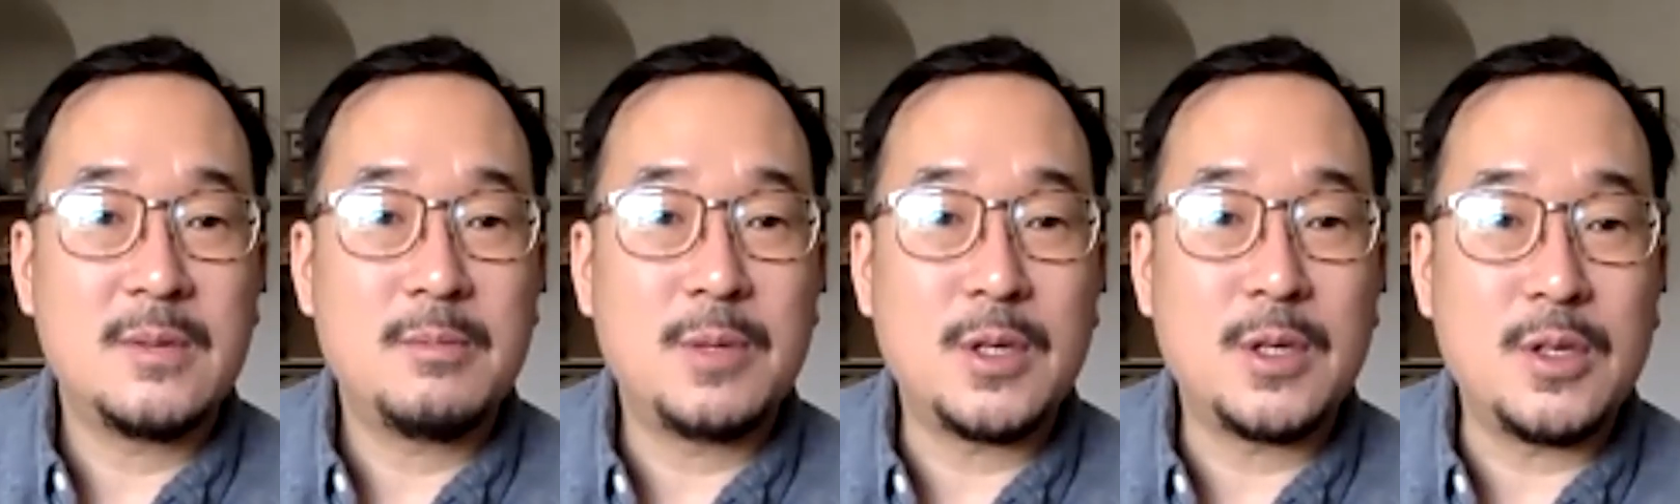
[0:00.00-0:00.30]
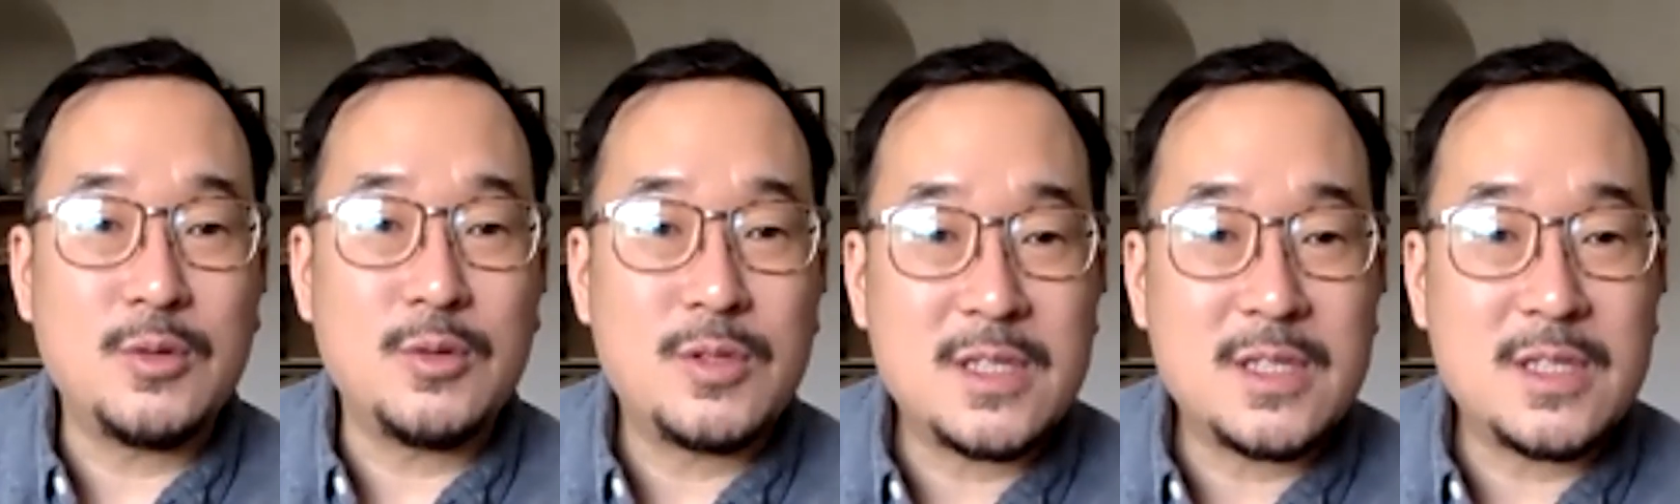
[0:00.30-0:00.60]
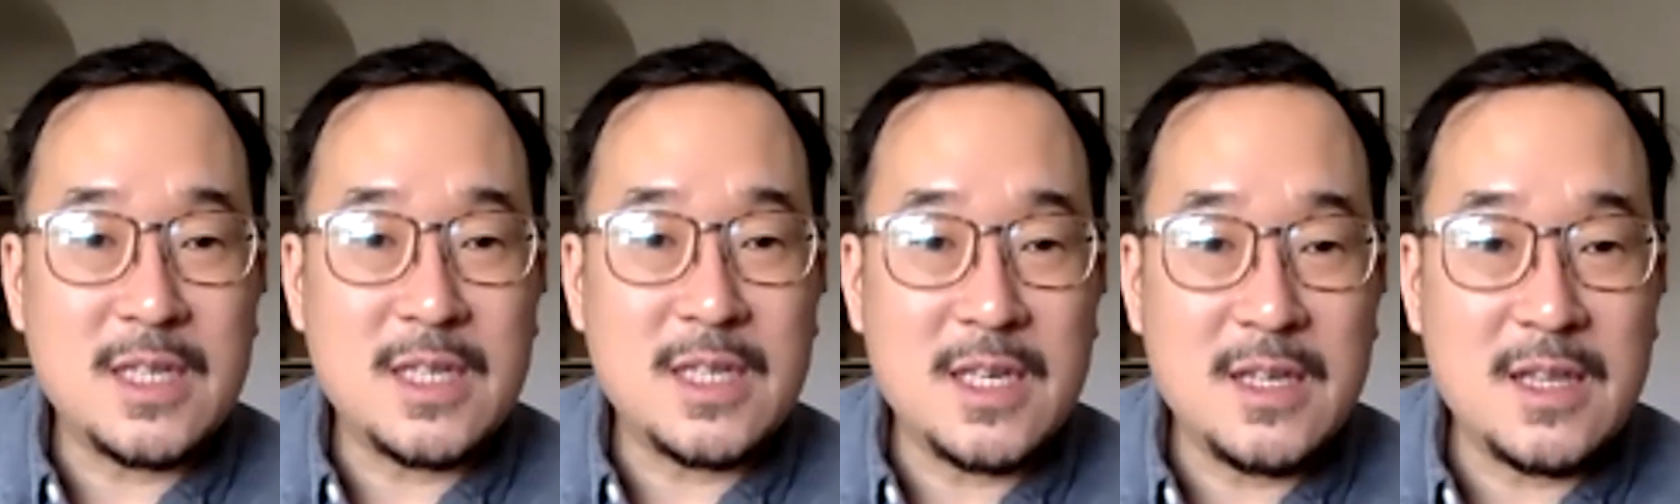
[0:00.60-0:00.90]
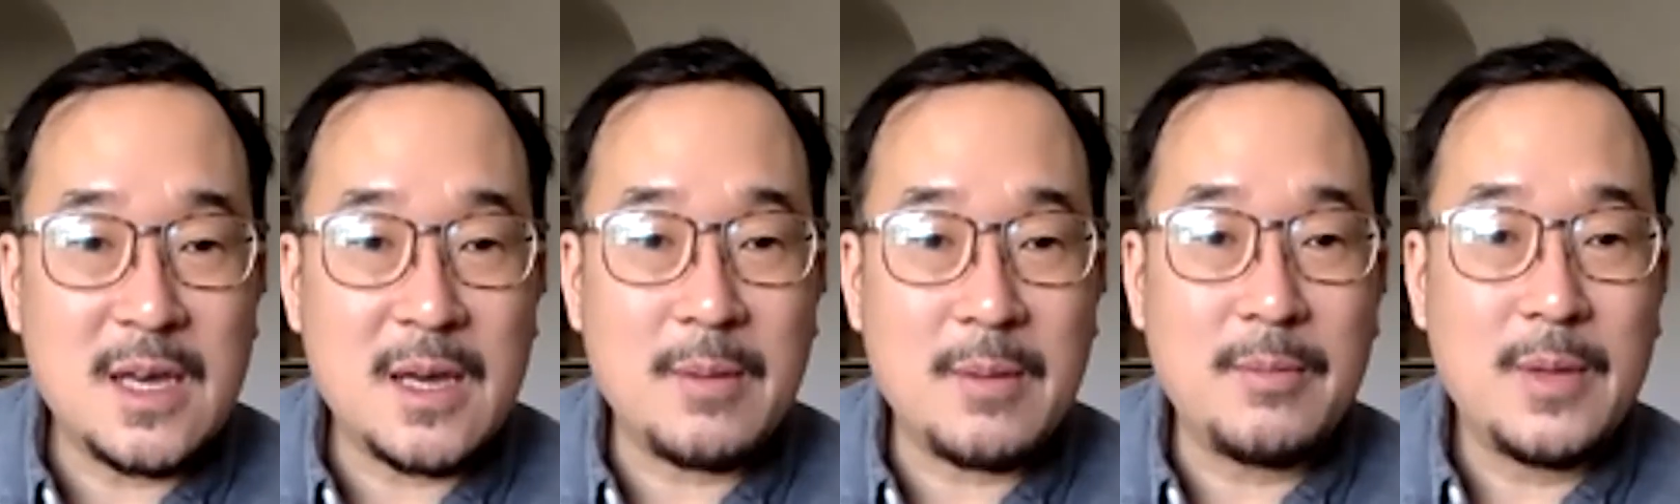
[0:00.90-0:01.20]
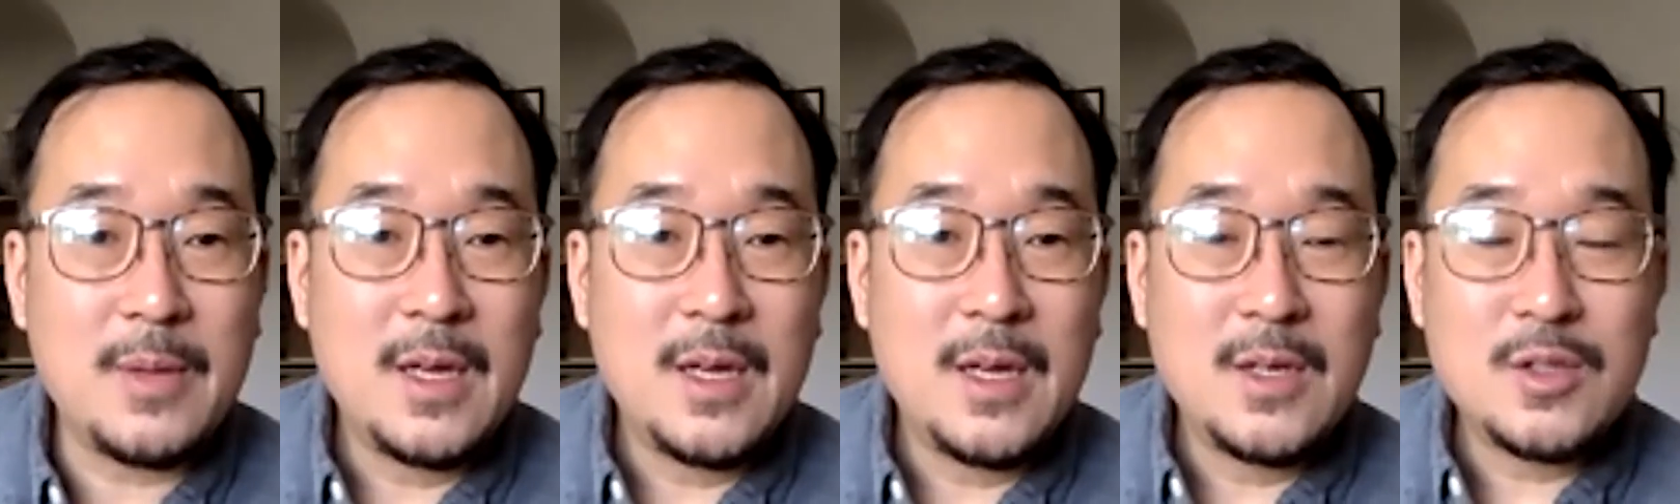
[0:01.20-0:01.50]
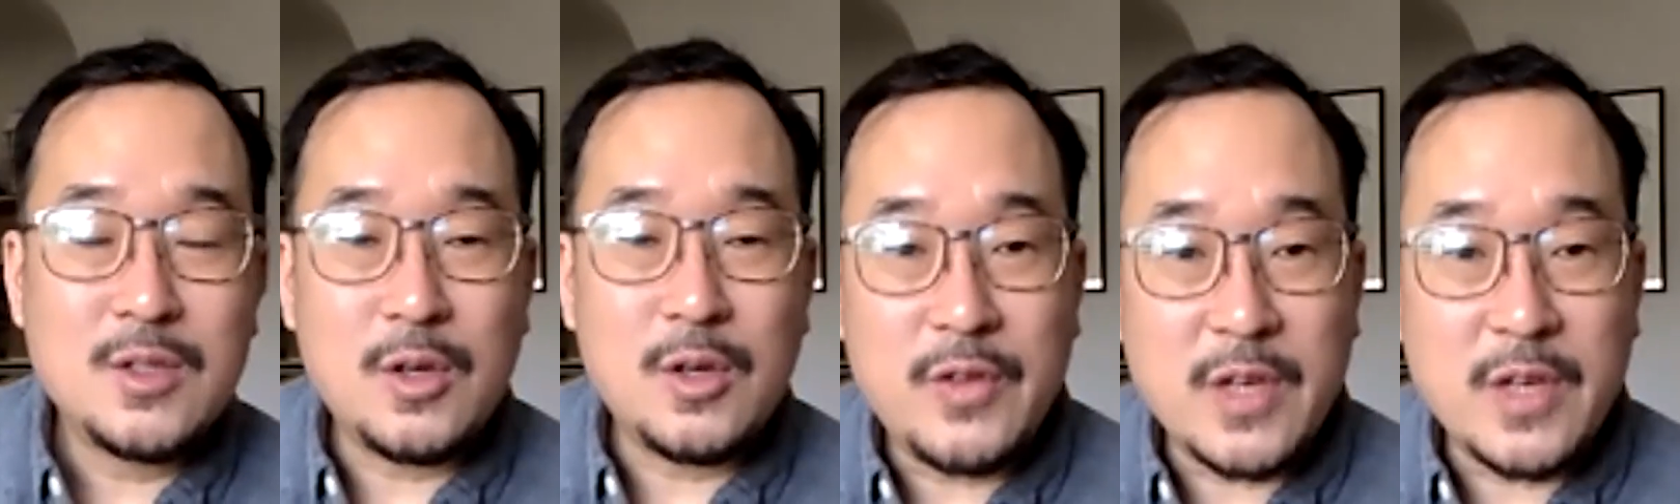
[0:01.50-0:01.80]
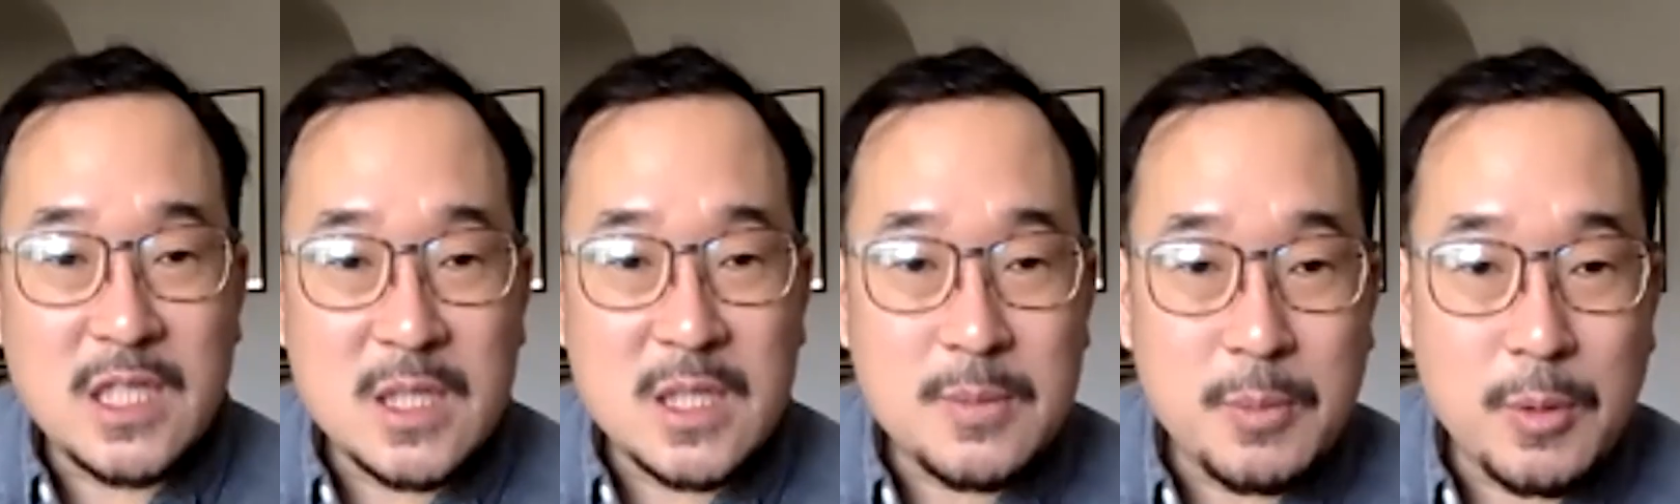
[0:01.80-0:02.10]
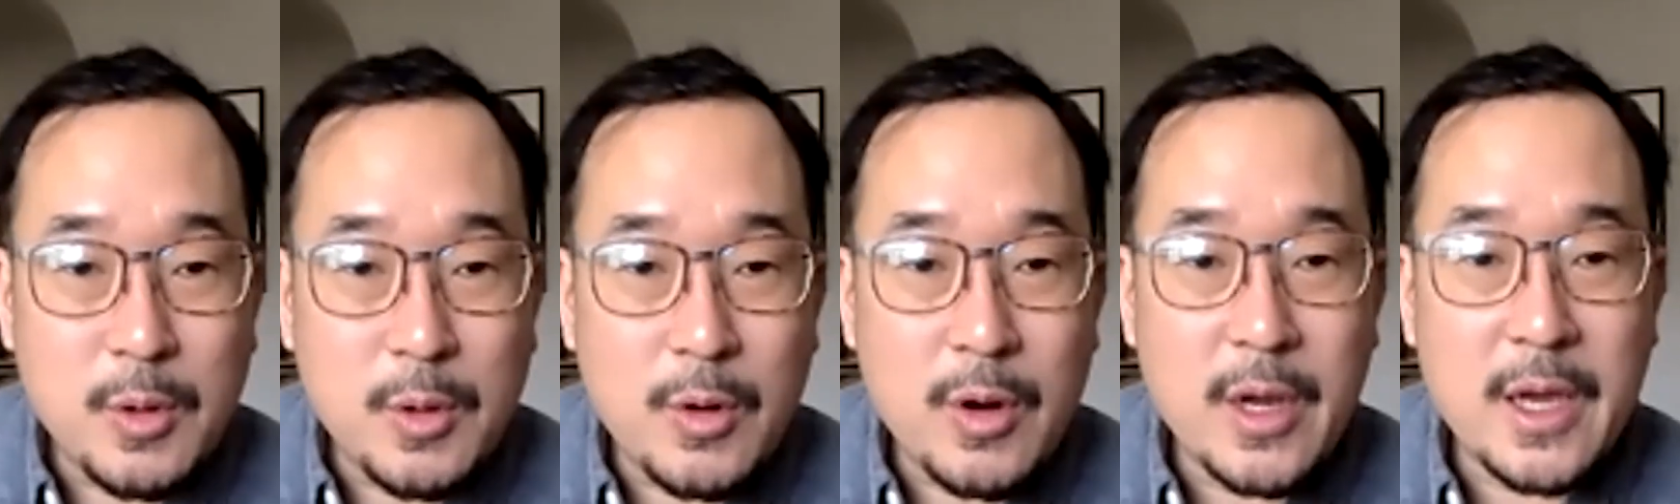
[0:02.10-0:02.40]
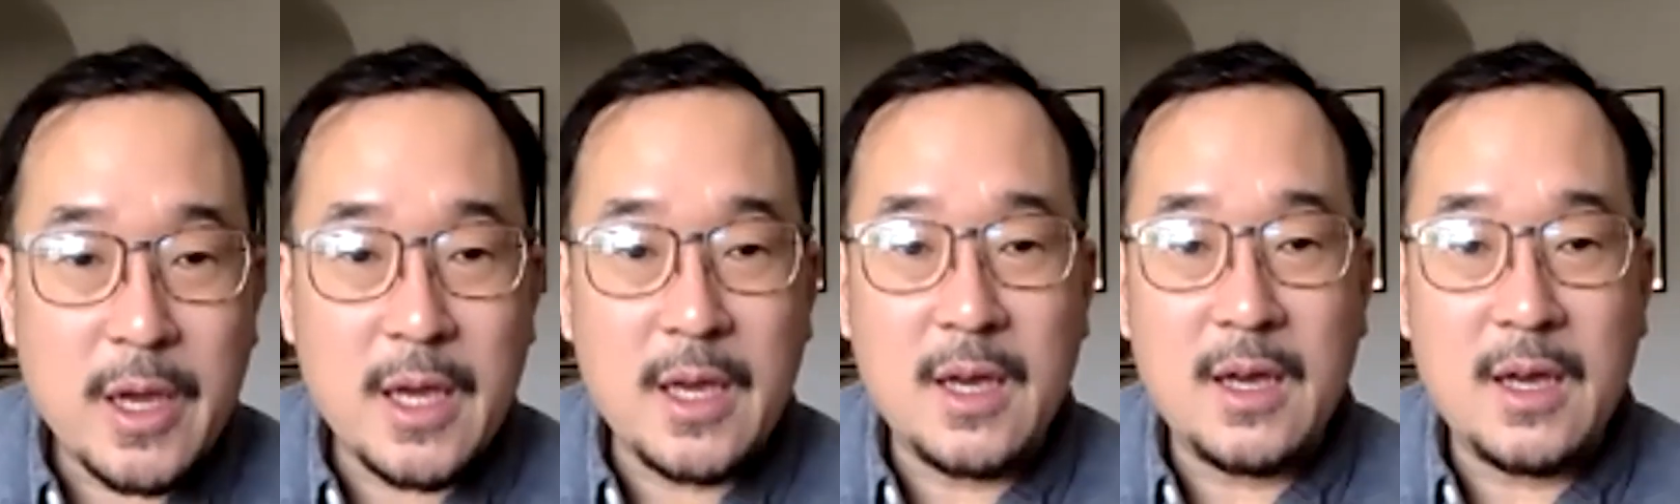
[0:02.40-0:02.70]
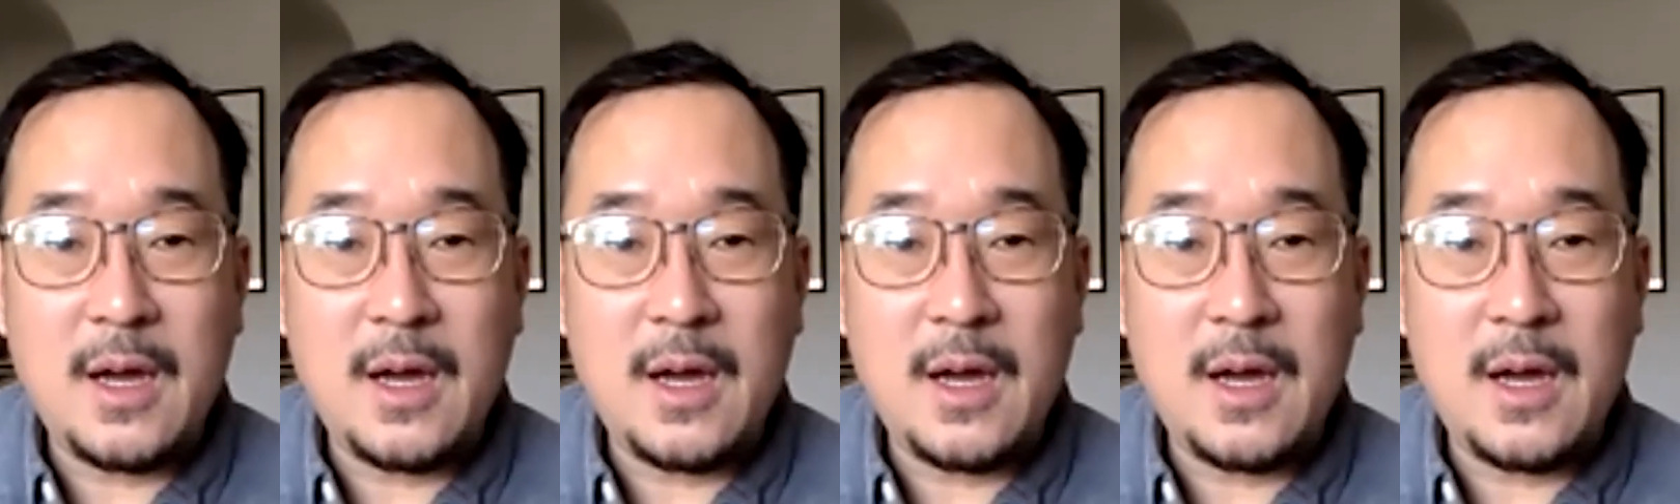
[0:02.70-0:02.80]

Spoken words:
but you see them sort of exploring